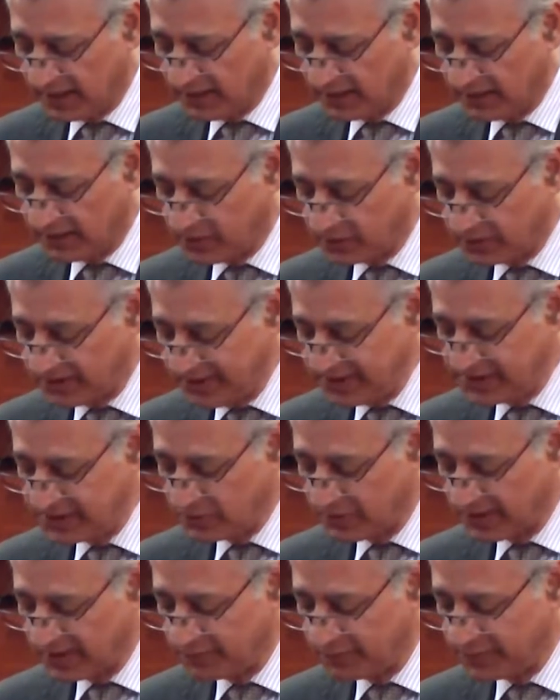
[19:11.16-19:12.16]
Now, these
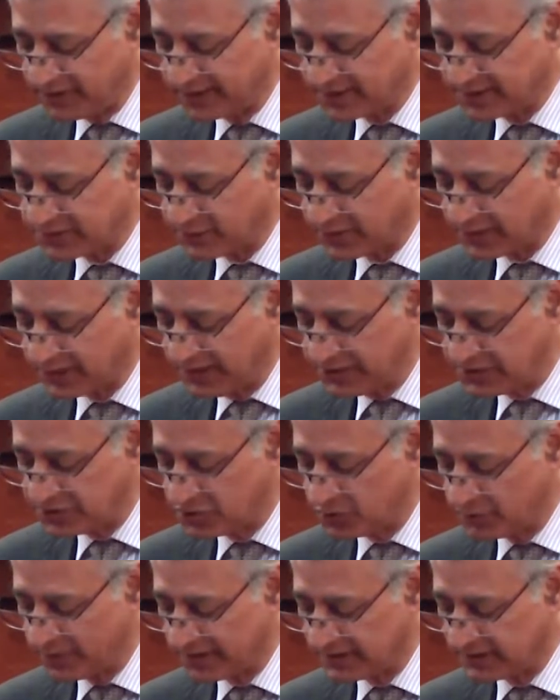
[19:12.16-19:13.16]
developments were
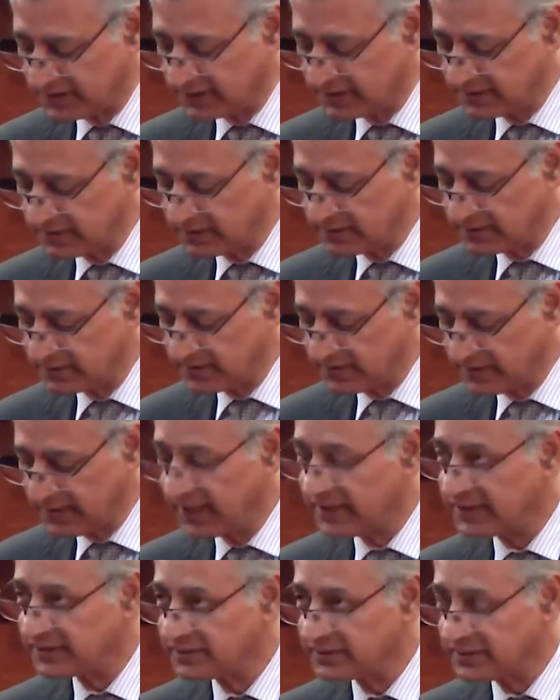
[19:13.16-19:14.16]
instrumental
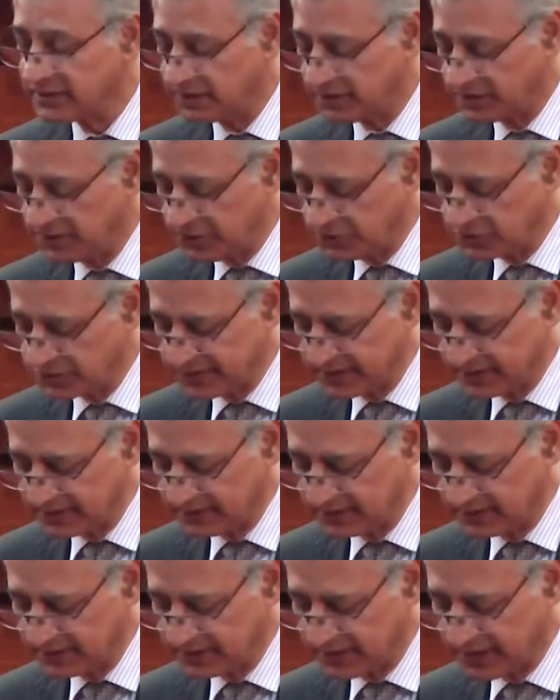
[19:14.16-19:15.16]
in
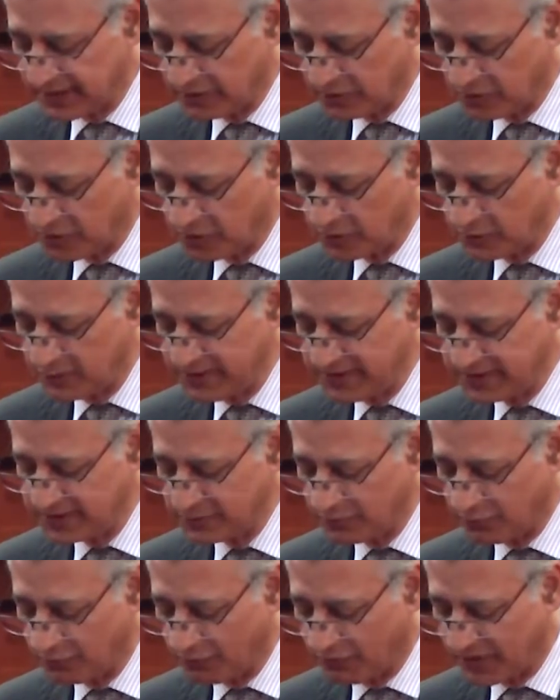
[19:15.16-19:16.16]
reducing the economy's
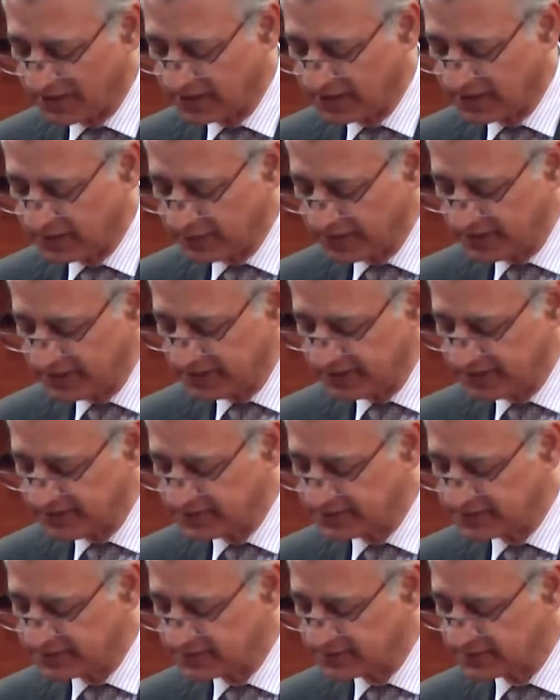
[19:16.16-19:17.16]

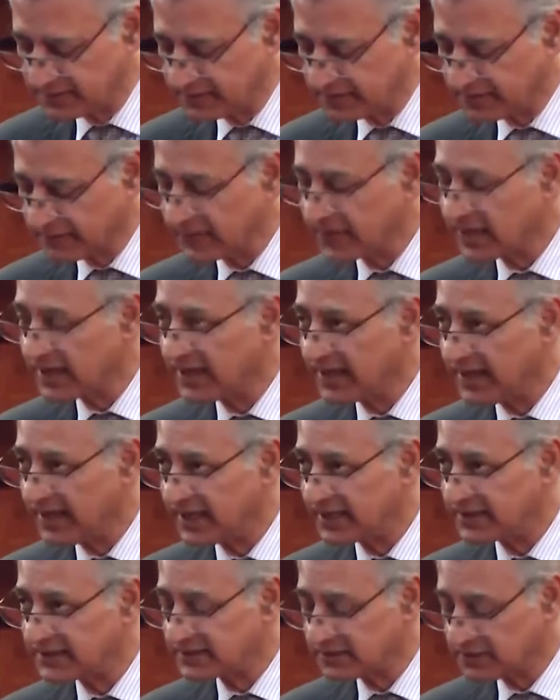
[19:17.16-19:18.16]
vulnerabilities
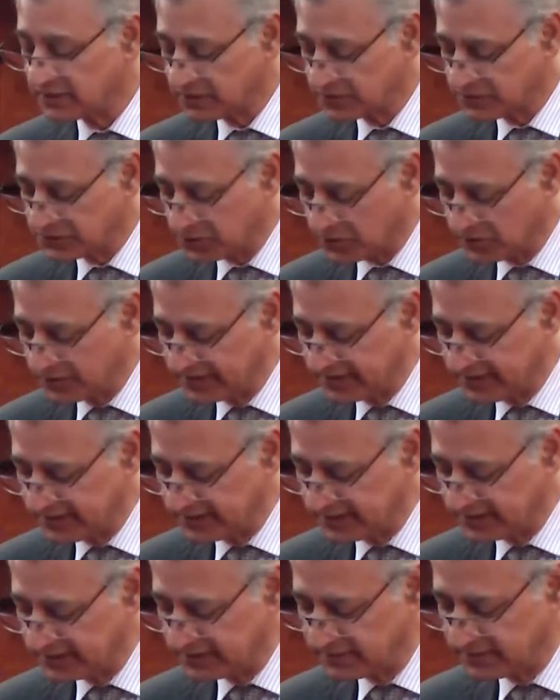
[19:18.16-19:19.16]
and
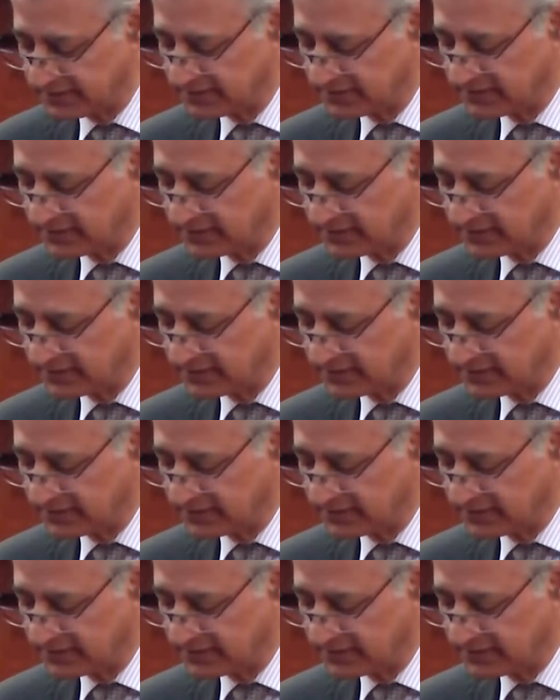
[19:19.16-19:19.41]
consolidated